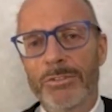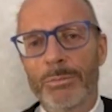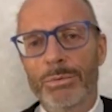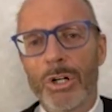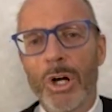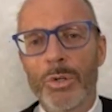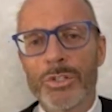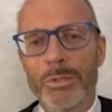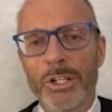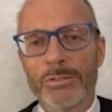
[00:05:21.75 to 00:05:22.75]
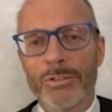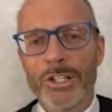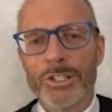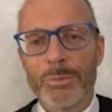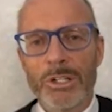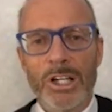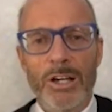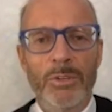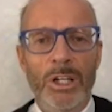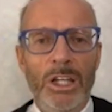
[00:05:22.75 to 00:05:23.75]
approach, being afraid to speak up.